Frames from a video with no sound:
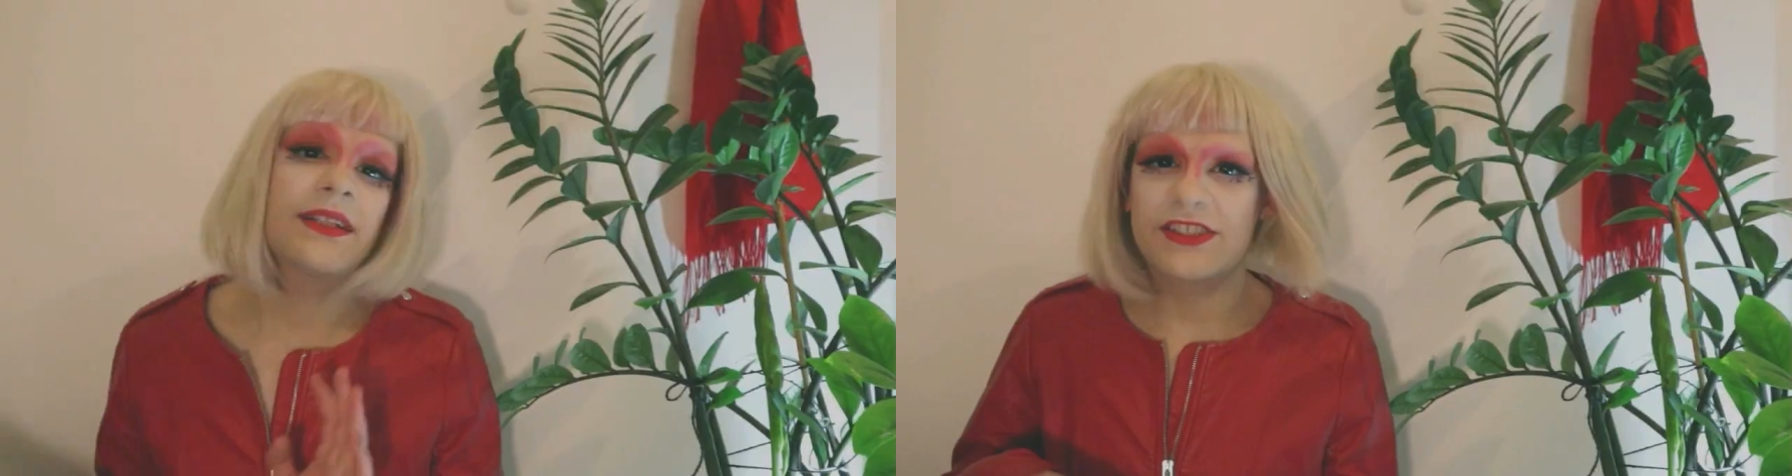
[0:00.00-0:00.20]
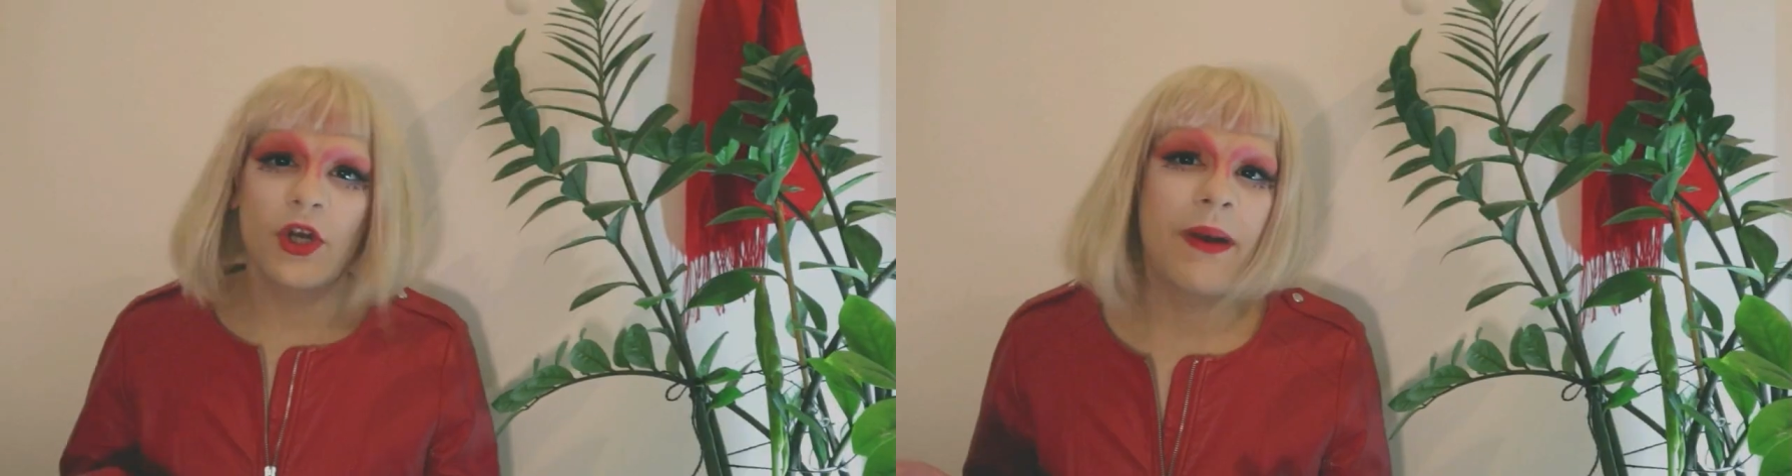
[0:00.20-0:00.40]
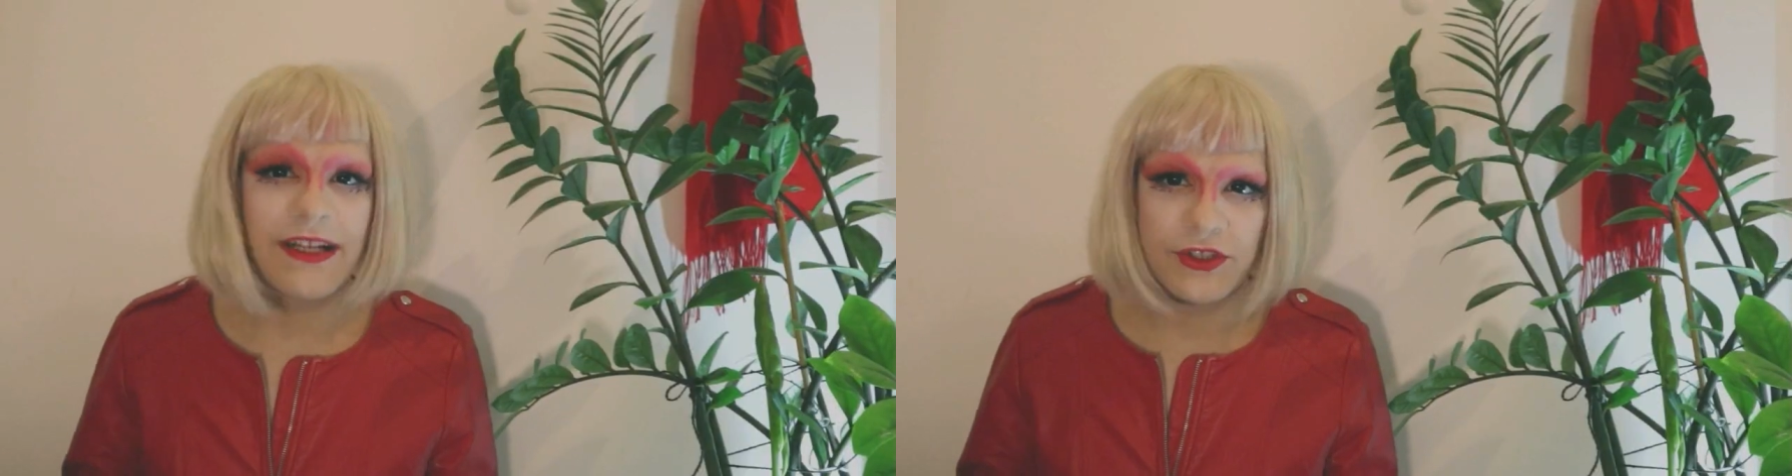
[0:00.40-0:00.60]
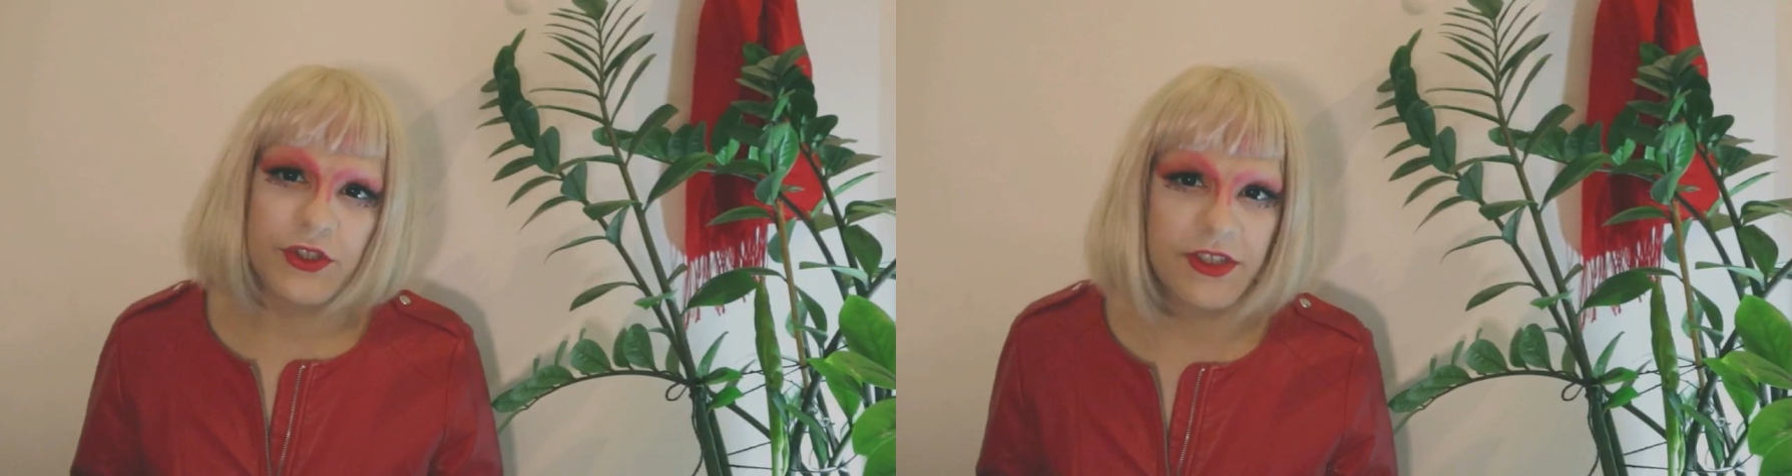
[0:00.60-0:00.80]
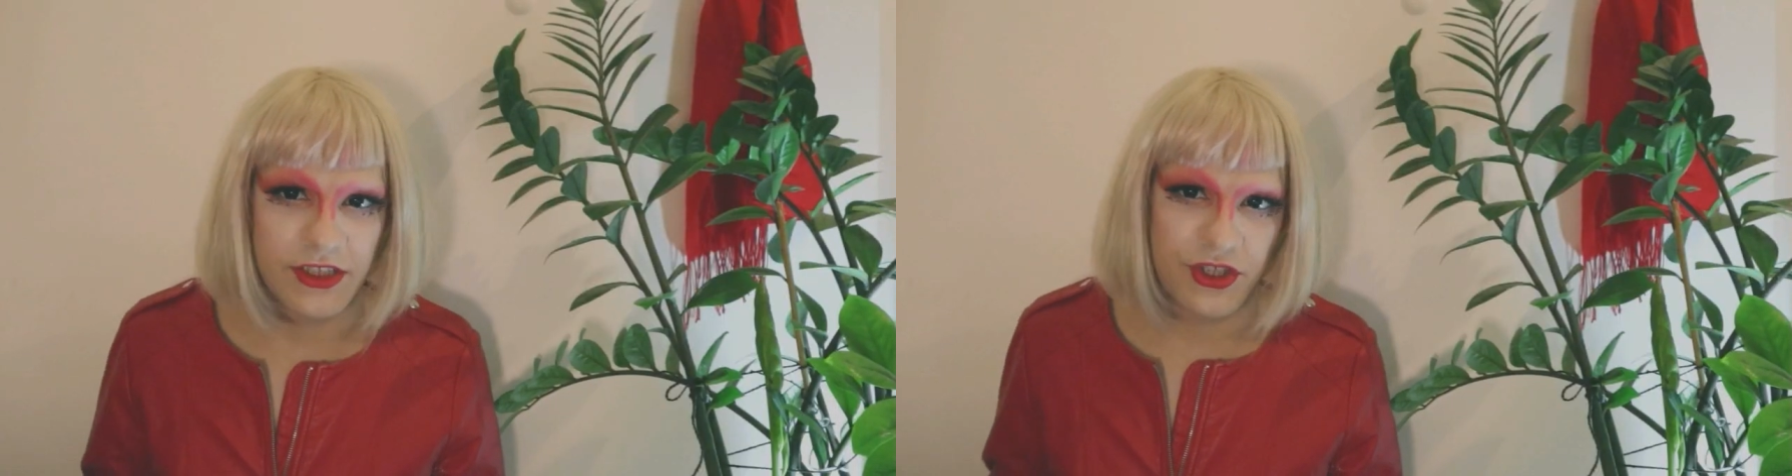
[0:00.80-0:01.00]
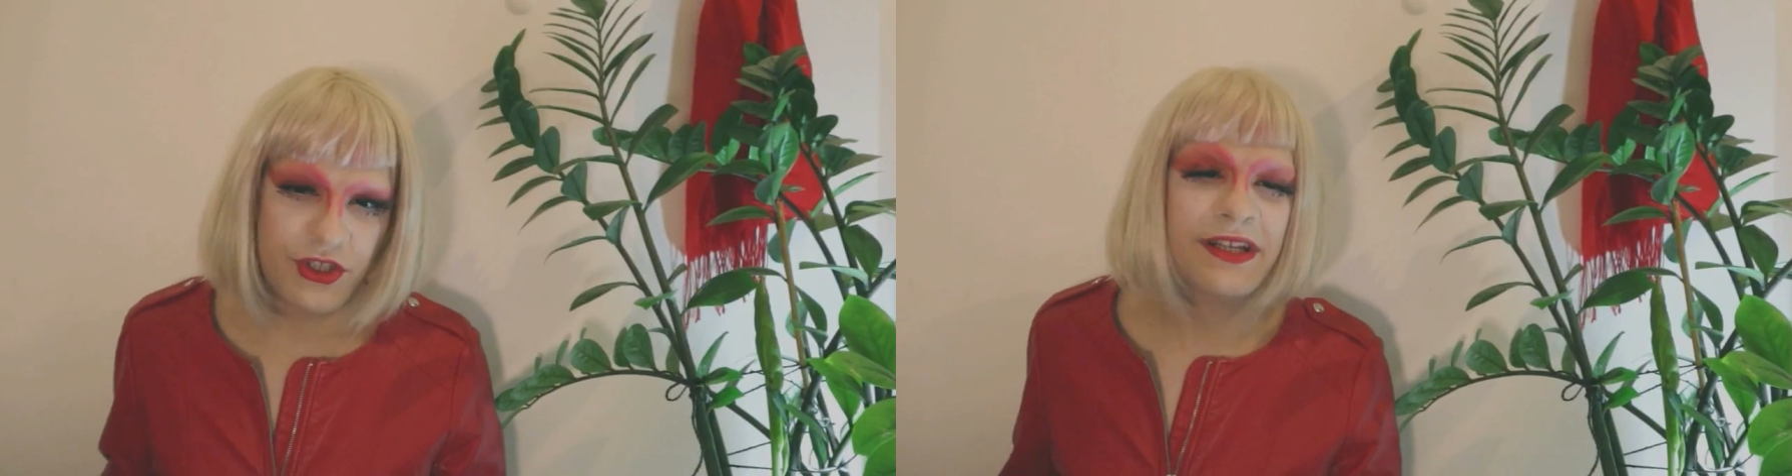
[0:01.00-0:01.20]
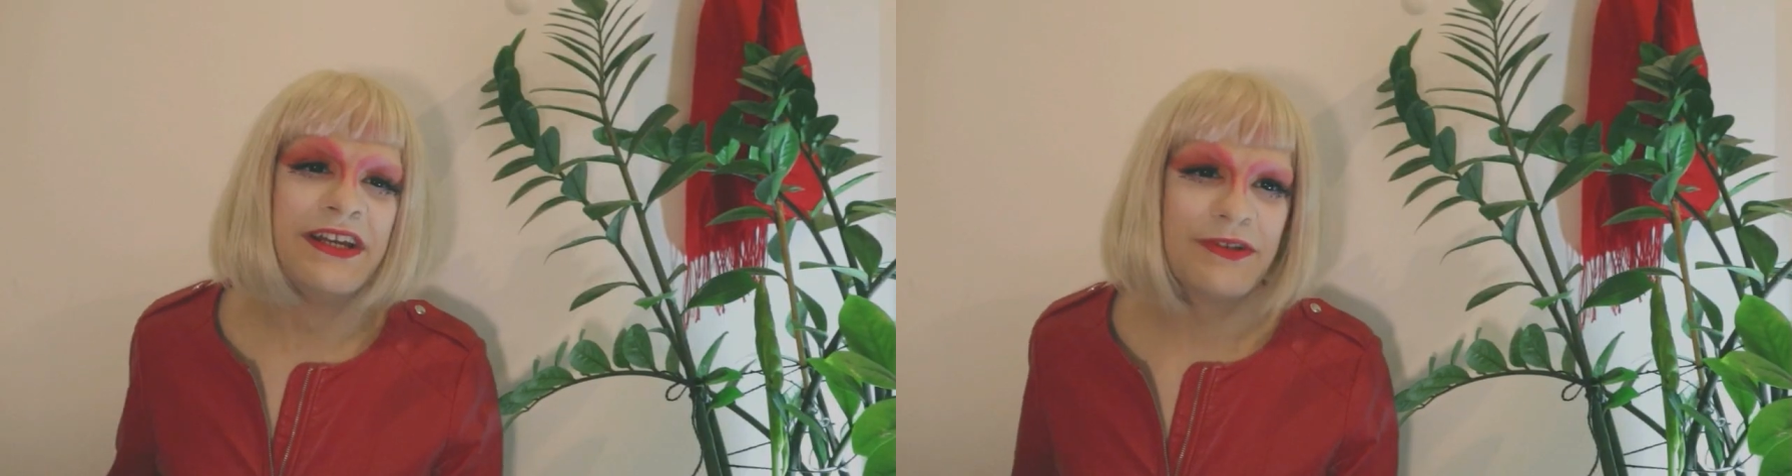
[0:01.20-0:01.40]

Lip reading: Let's go back to the dungeon.